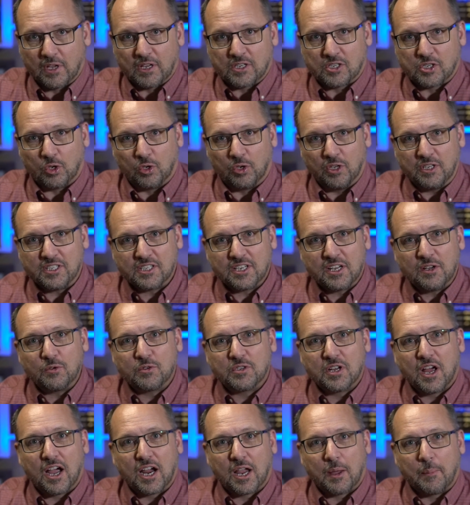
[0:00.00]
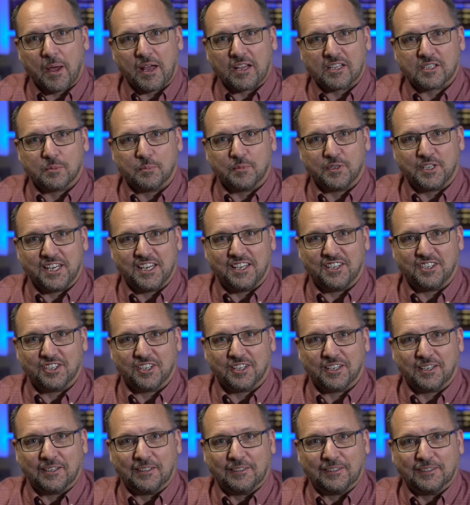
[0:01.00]
So let's go talk about some
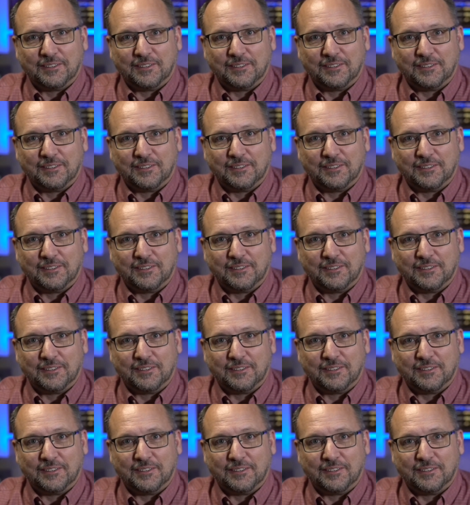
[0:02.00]
teaching.